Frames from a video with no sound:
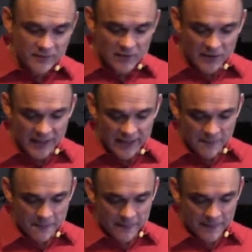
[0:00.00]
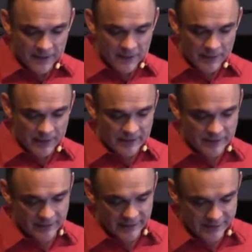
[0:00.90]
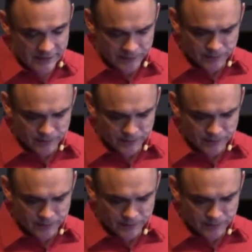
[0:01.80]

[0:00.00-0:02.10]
Okay, I'm going to get to the message.